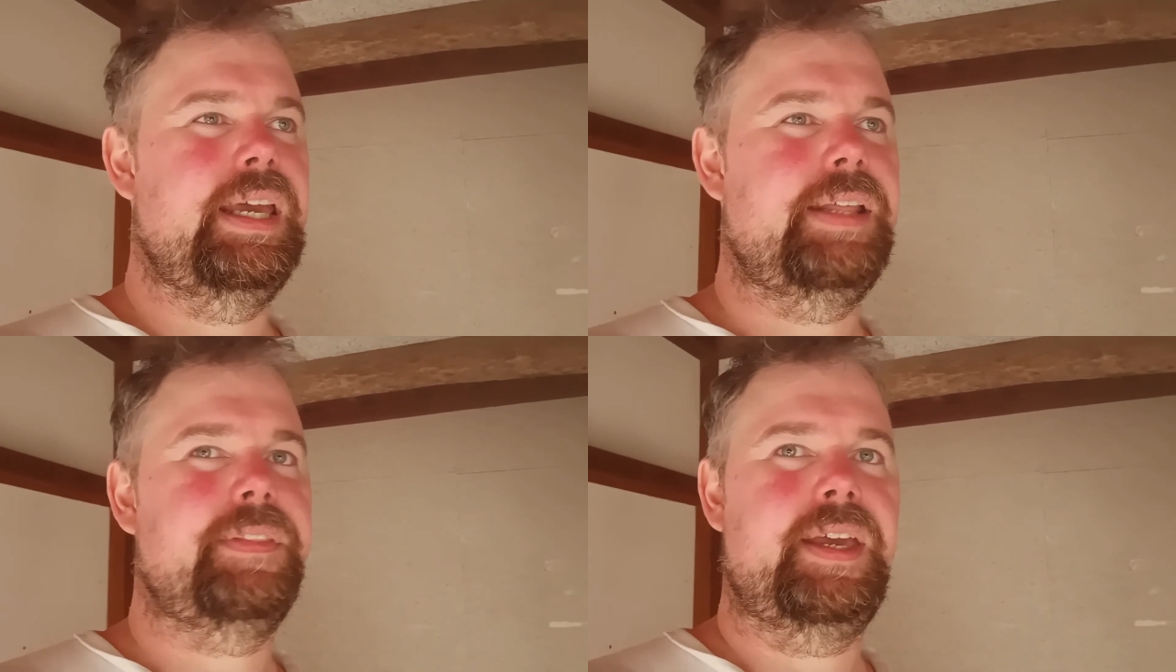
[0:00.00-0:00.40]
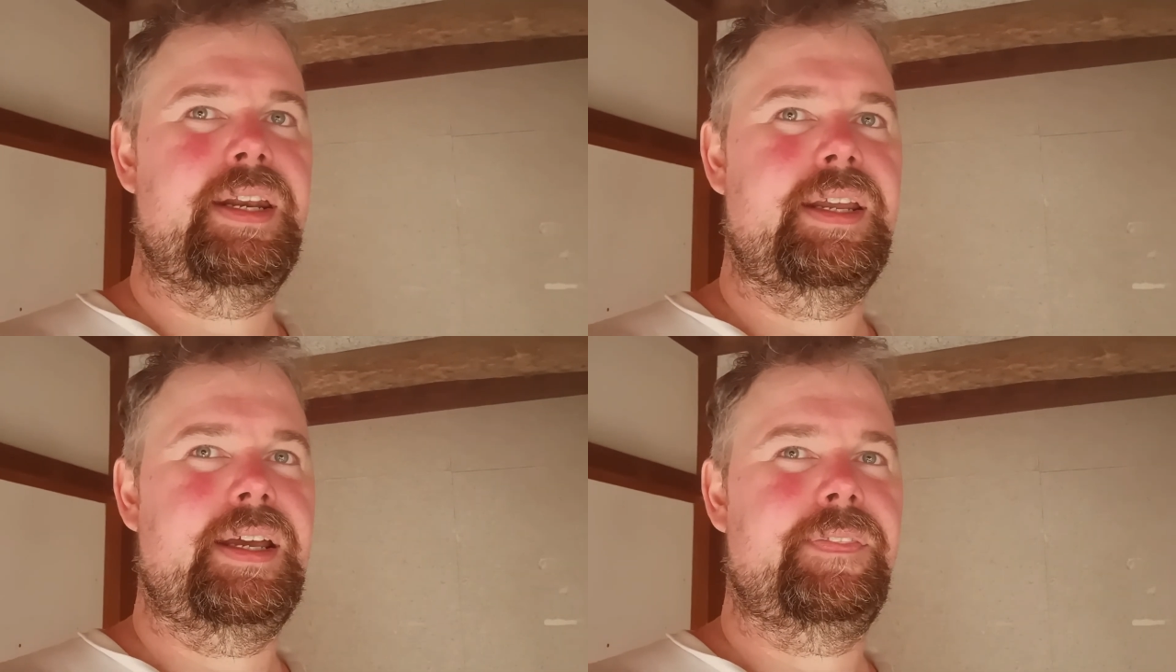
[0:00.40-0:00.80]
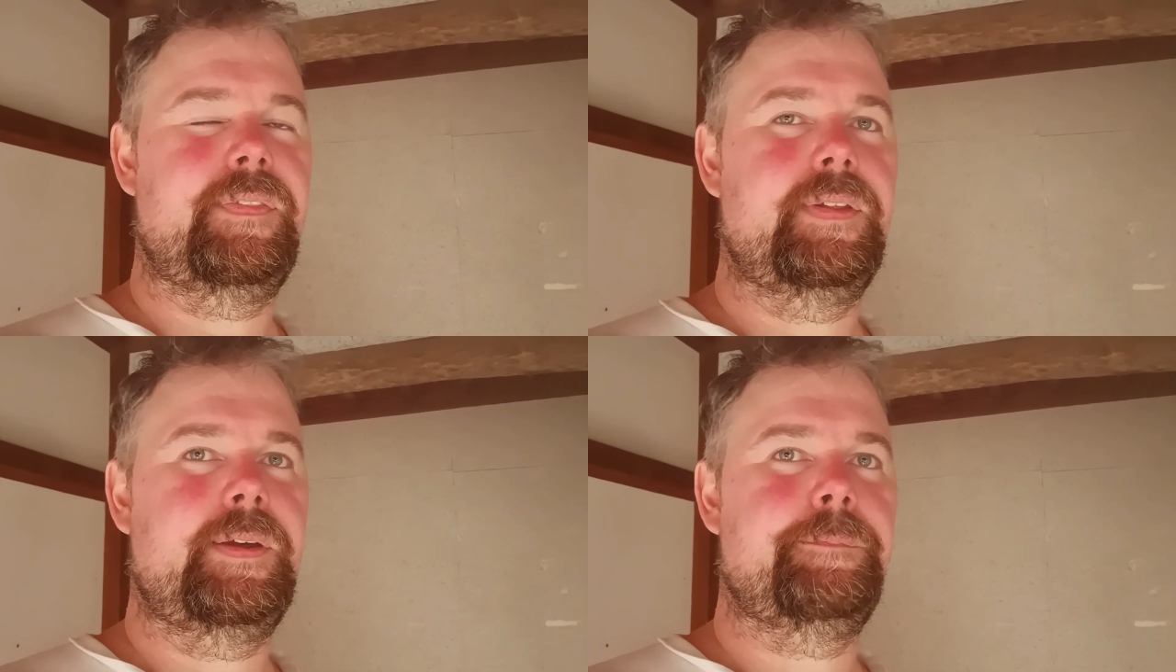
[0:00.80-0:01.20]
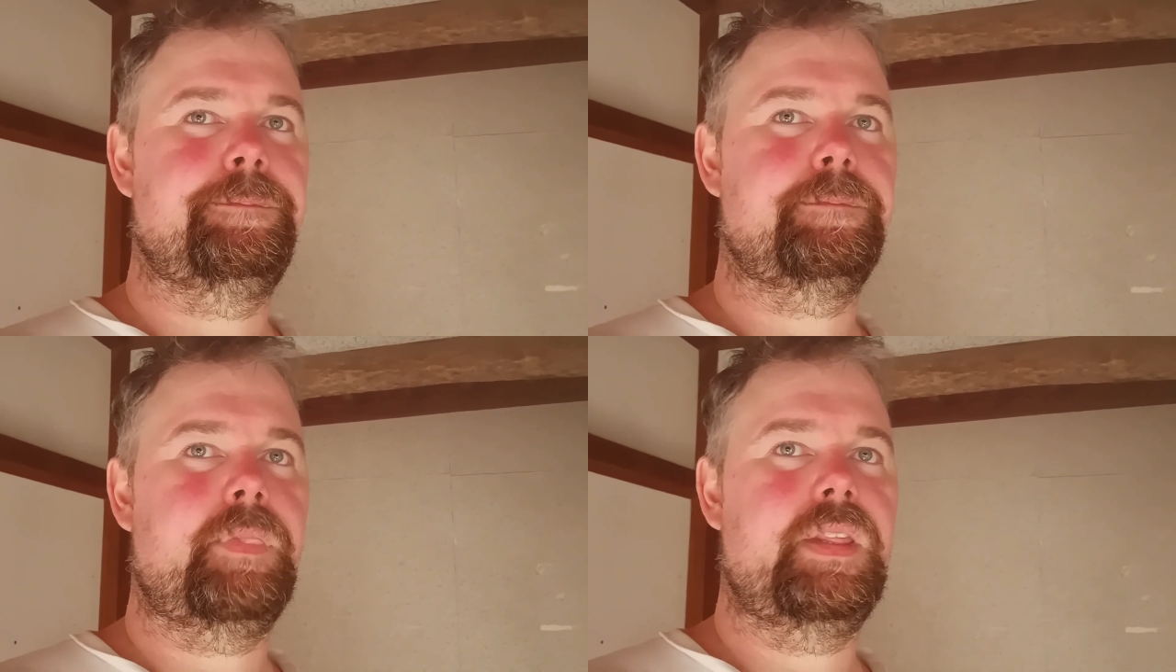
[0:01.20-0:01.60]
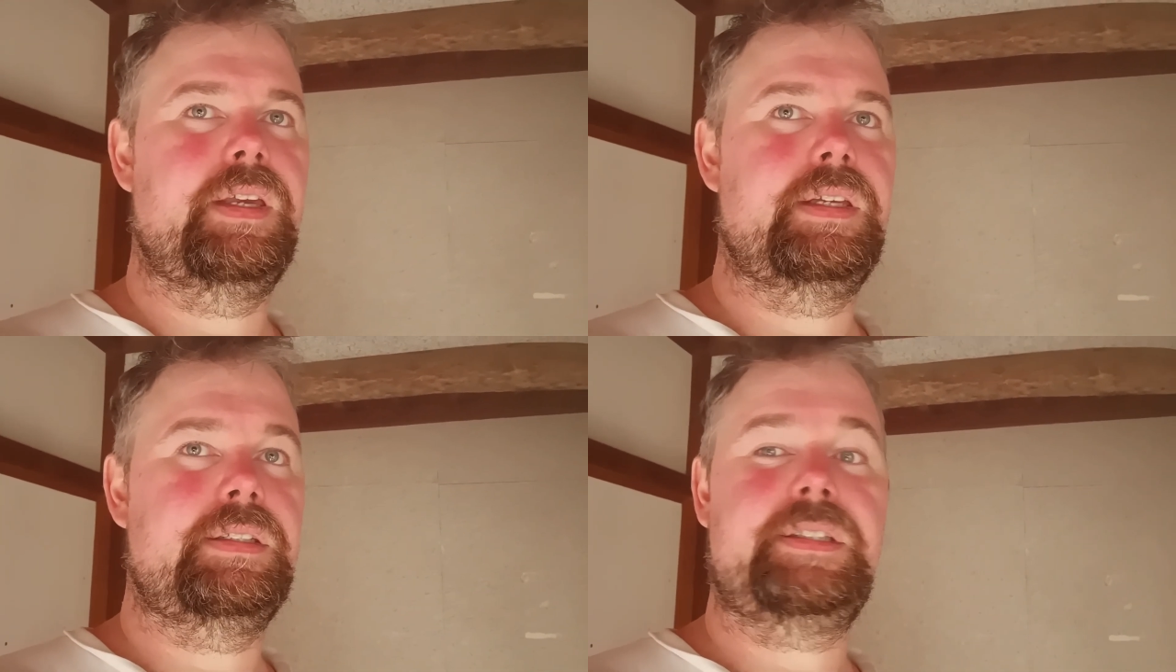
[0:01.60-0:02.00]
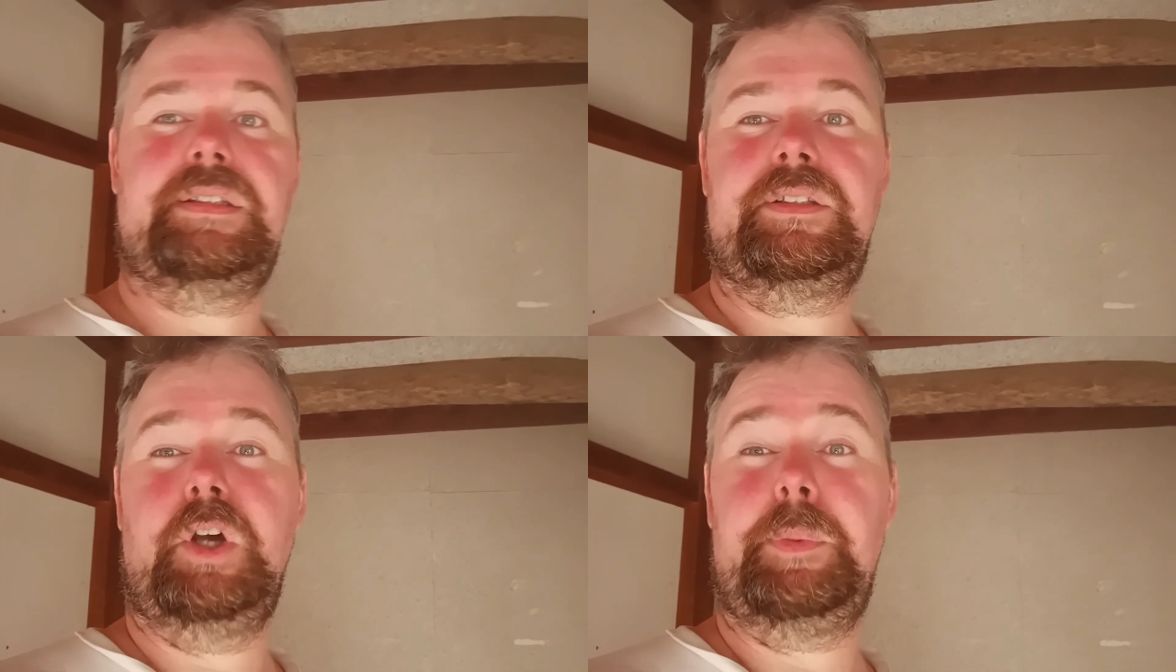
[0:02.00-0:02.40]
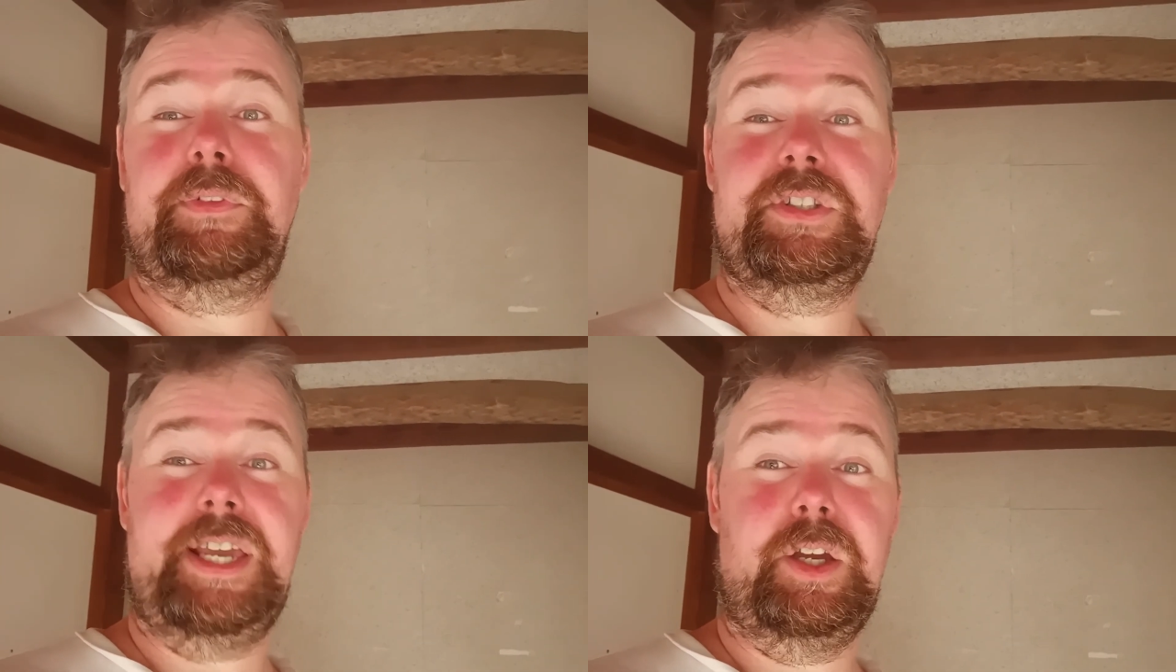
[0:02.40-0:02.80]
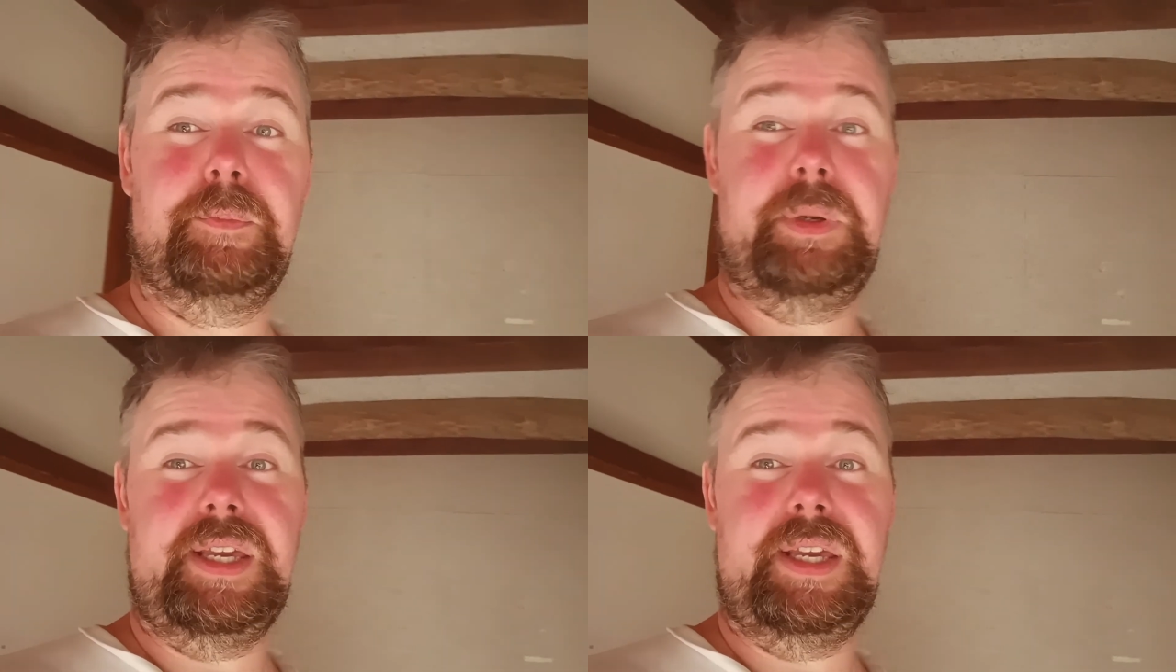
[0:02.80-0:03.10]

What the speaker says: and then at the top of the second